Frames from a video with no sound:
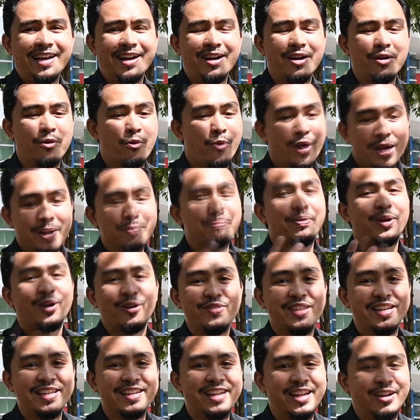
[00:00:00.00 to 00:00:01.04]
one part of
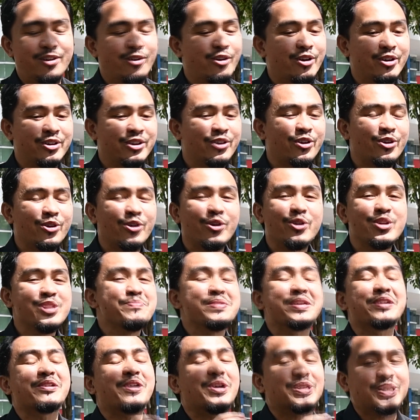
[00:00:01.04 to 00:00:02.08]
it great, or not only
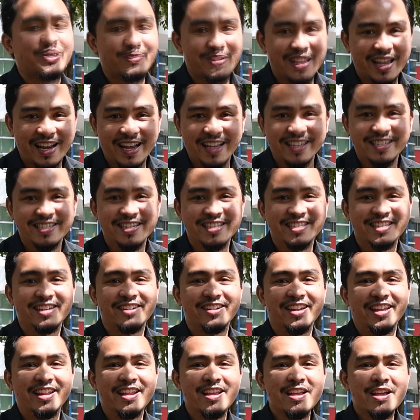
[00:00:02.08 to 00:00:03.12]
because of their lecturers are
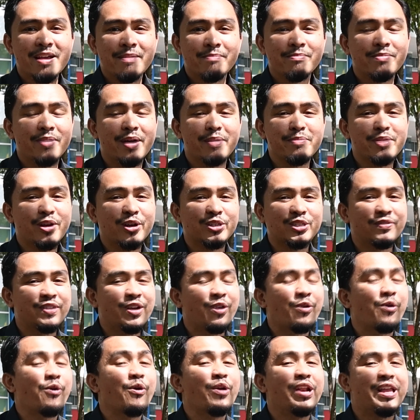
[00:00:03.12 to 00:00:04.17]
great, but because of the
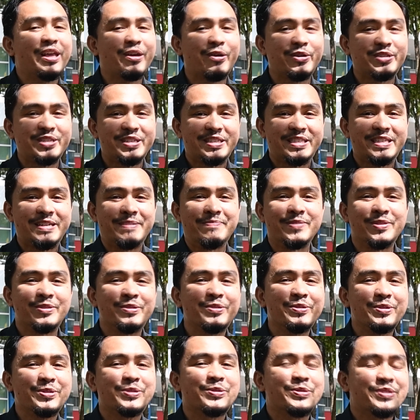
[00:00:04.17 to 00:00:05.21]
whole ecosystem.
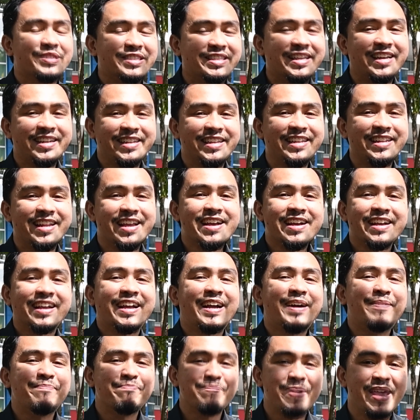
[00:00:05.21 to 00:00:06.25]
Those who studied
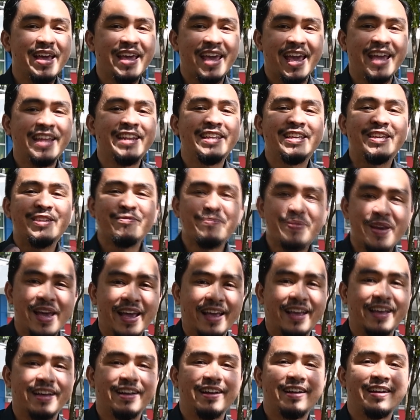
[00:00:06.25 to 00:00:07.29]
come back and give back
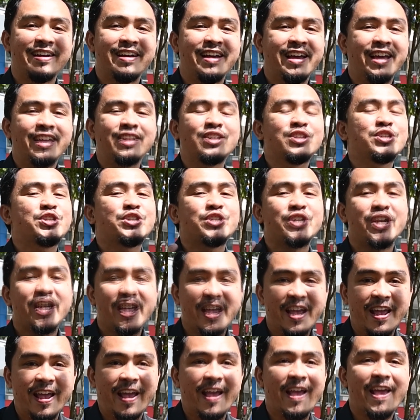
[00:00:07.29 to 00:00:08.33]
and
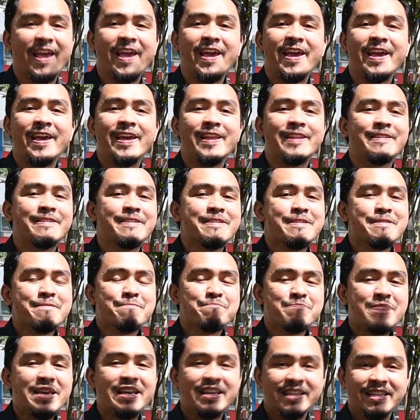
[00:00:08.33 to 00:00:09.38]
share and
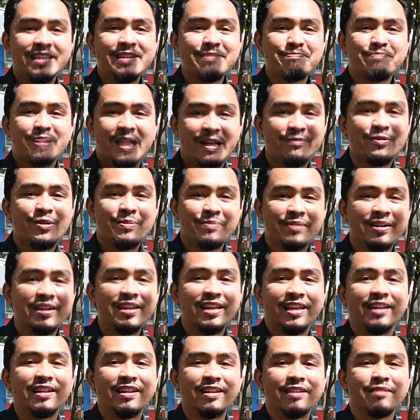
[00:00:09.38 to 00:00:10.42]
make the platform
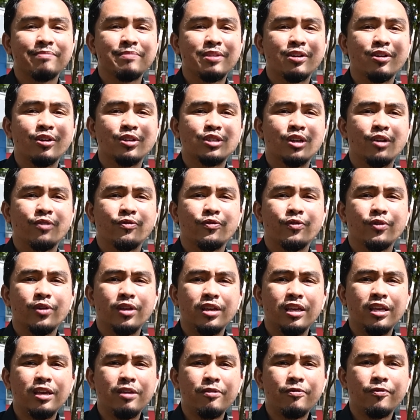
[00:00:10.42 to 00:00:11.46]
great. Because of,
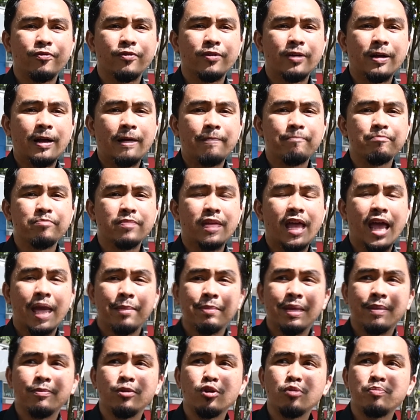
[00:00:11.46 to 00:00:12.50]
if
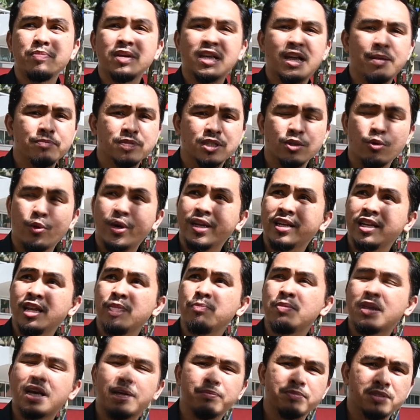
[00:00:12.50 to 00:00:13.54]
MMU one day
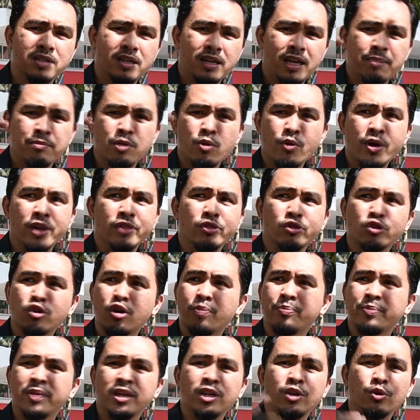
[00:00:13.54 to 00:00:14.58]
becomes number one
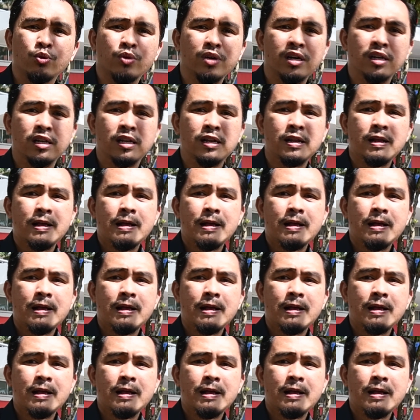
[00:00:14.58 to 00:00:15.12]
top in the world,